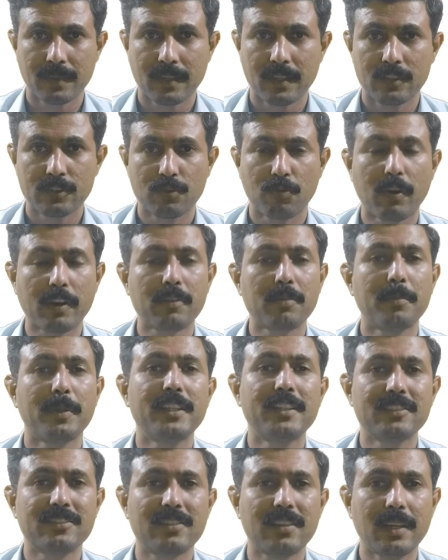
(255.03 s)
So what will be
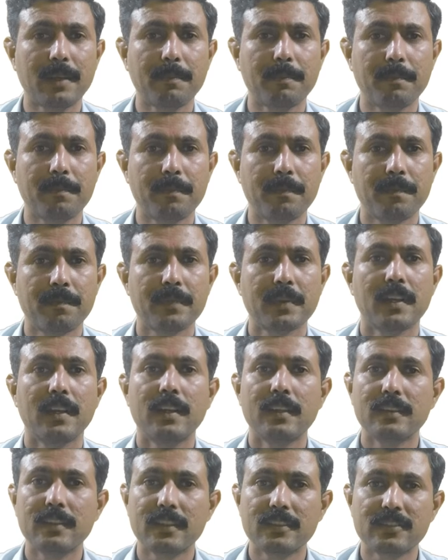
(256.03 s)
the slip?
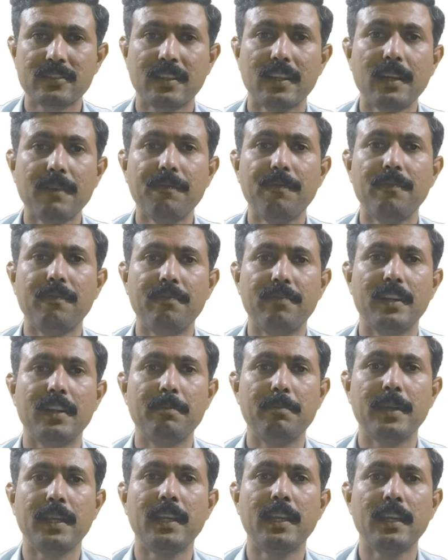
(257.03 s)
The slip will
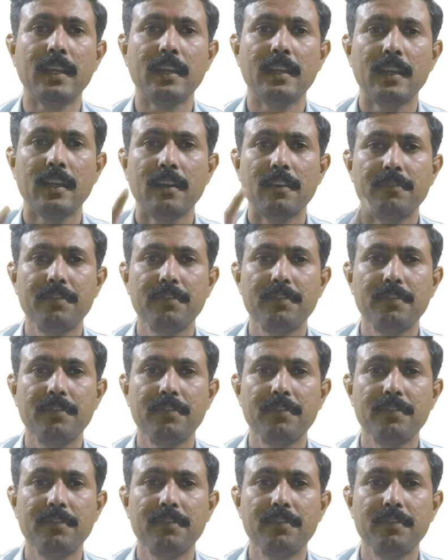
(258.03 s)
be